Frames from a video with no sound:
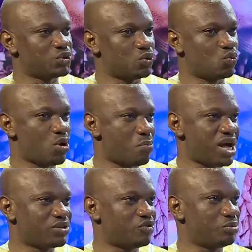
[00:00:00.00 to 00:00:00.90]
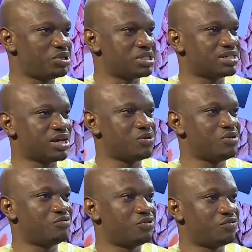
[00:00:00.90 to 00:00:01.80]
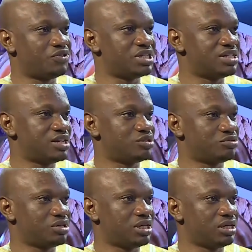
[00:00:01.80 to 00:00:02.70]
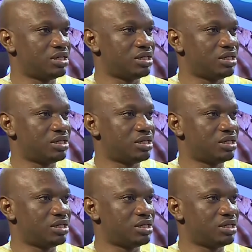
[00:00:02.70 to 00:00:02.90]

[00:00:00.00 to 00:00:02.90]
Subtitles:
So what part of the business are you involved in day to day?